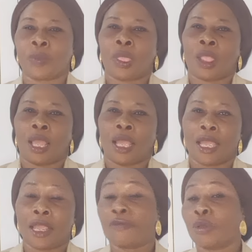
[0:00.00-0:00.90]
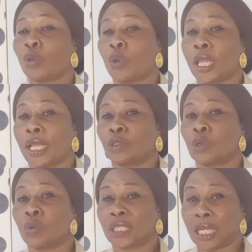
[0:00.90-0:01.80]
even though he has always
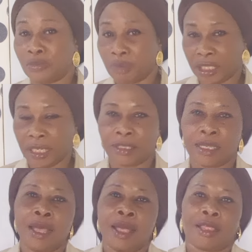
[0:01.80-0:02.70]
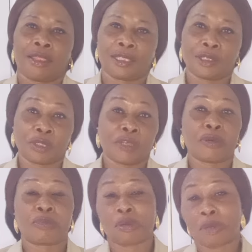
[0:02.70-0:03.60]
admitted that whatever
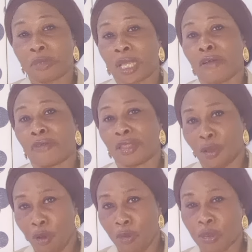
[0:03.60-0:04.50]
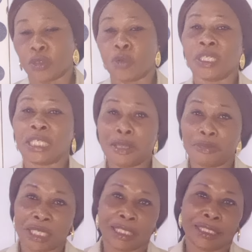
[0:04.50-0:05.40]
problem they have in the home is always him that
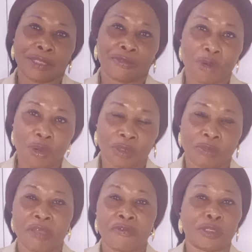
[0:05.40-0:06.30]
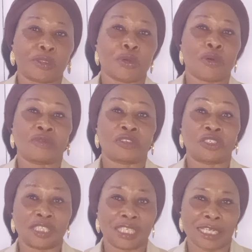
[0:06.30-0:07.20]
is at fault by virtue of
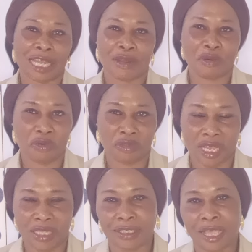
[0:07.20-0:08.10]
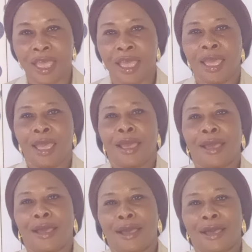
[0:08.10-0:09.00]
cheating and all that.
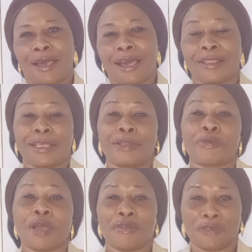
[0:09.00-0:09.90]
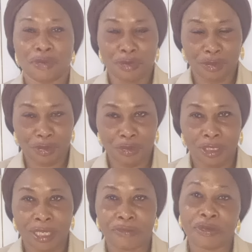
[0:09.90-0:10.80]
And then the wife, is always
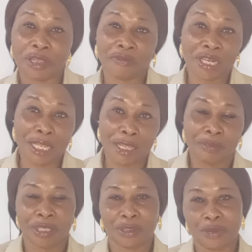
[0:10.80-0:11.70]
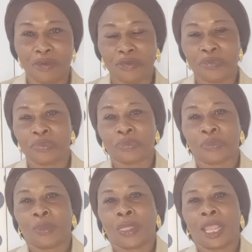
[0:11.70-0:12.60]
forgiving him and stuff.
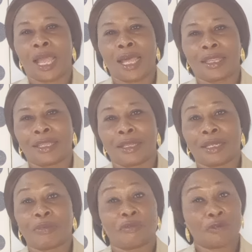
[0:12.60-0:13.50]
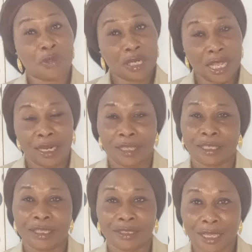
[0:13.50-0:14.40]
And then before then, as I
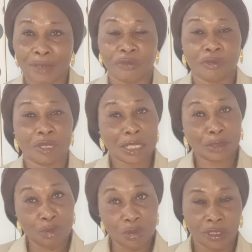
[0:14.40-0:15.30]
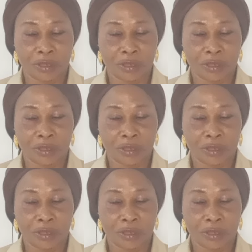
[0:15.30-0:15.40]
said, before that post